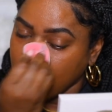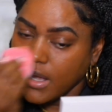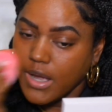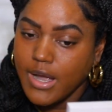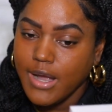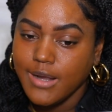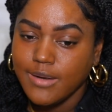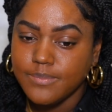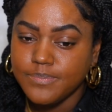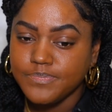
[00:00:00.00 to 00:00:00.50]

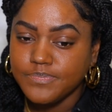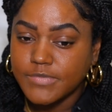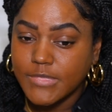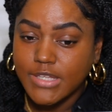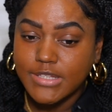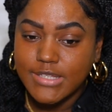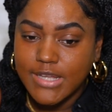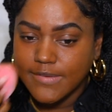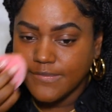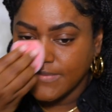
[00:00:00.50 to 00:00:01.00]

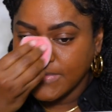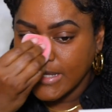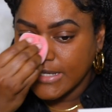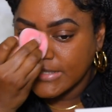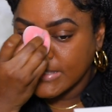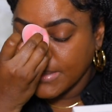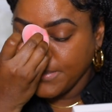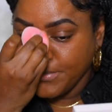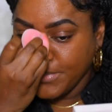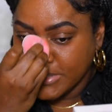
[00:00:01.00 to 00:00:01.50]

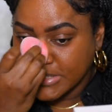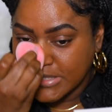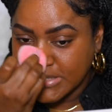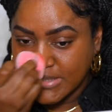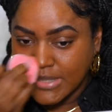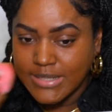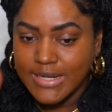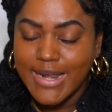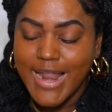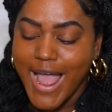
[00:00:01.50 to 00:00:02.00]
Netflix and
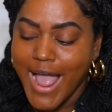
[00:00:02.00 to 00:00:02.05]
Bridgerton, it